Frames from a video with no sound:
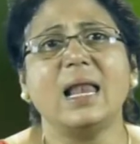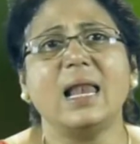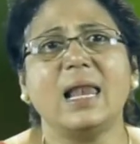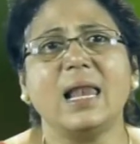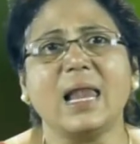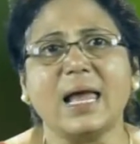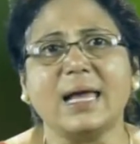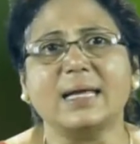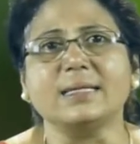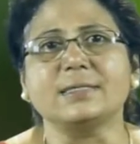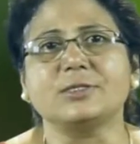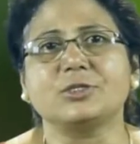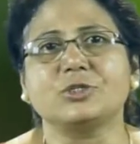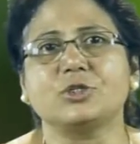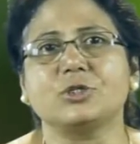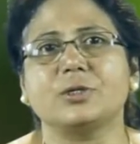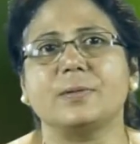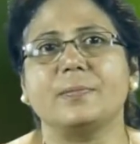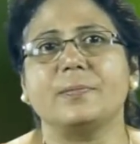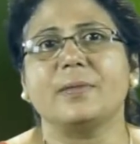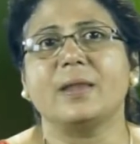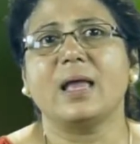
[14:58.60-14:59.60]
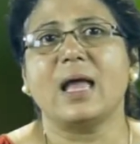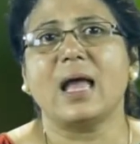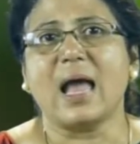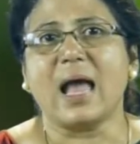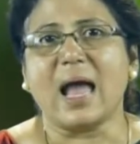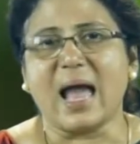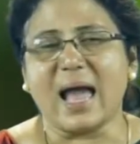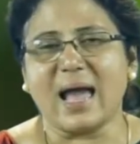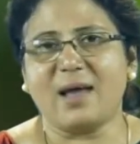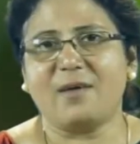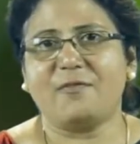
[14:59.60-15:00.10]
Let's
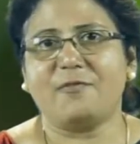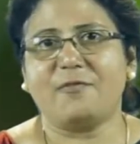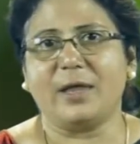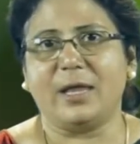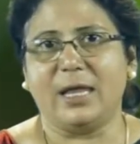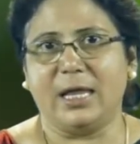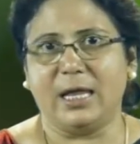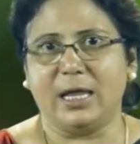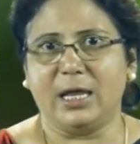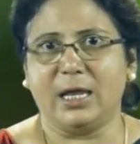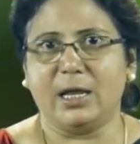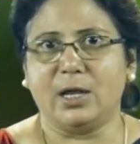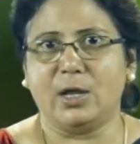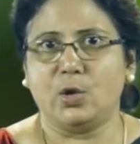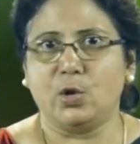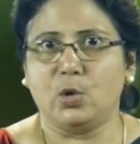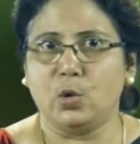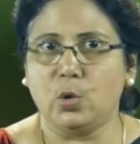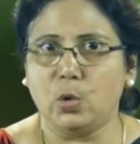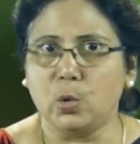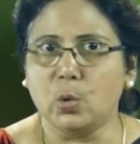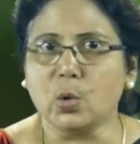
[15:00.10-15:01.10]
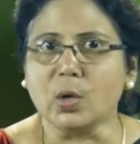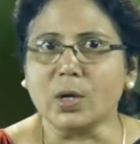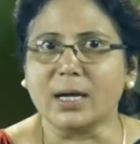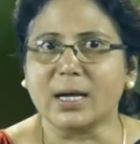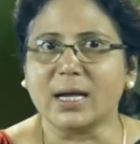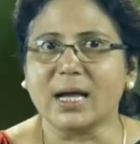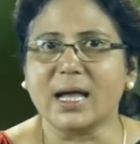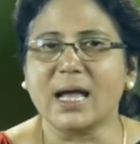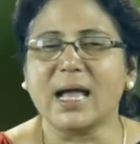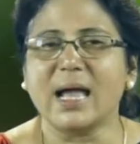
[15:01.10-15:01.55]
have a look